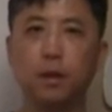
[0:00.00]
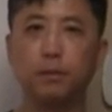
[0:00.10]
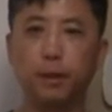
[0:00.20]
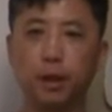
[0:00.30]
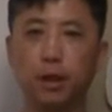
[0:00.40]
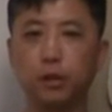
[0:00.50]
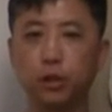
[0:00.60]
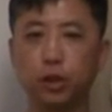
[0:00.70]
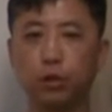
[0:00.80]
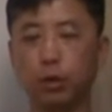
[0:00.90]
because
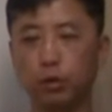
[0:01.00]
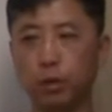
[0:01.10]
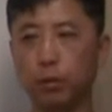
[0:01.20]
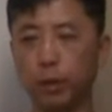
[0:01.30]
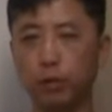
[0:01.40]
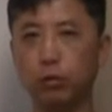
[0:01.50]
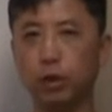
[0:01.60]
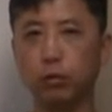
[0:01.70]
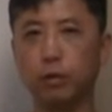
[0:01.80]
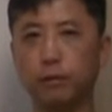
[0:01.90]
when
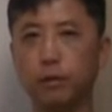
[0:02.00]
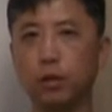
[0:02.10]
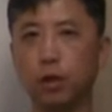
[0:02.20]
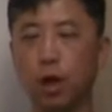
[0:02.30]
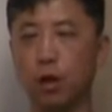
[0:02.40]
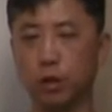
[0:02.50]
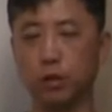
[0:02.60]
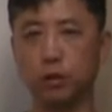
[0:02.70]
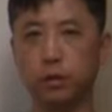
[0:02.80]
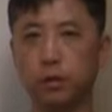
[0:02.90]
you're looking for the knowledge,